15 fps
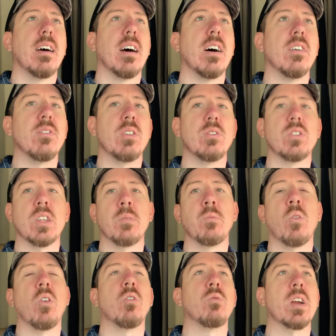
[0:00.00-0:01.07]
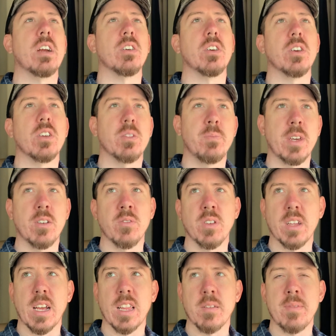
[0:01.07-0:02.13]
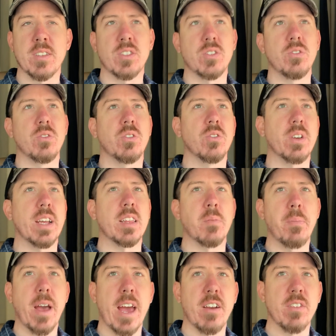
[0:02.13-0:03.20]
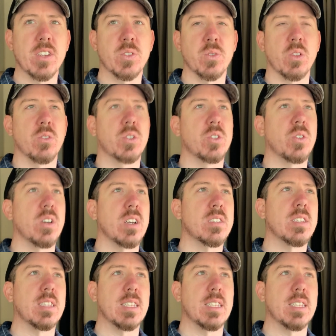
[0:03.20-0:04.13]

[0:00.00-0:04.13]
of using more rare earth mineral elements to create the batteries for those trucks.